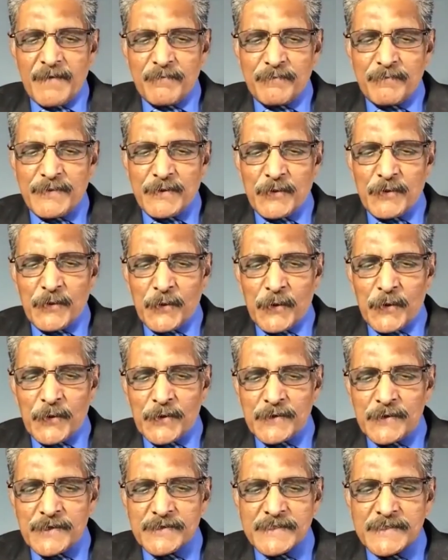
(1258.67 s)

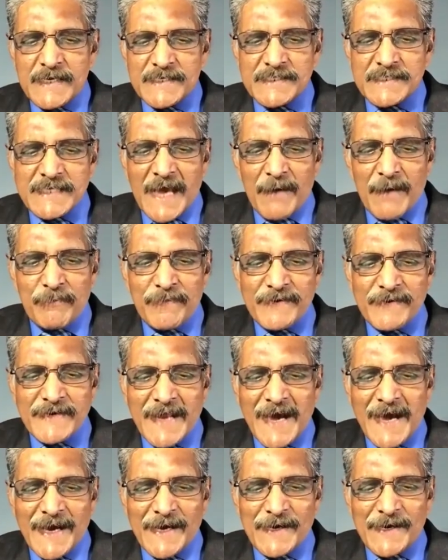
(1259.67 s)
behold, the
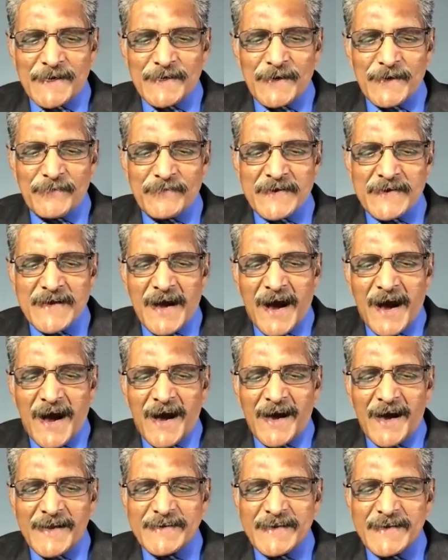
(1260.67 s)
tabernacle of
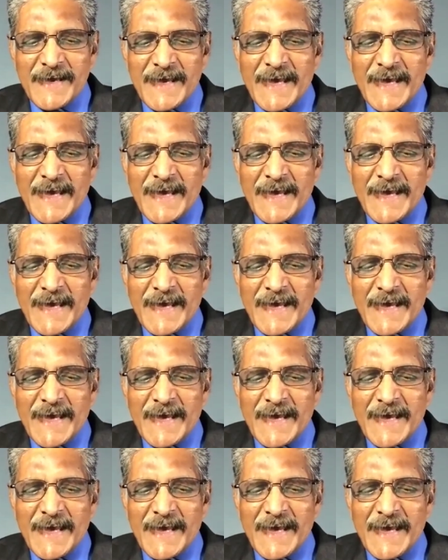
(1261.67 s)
God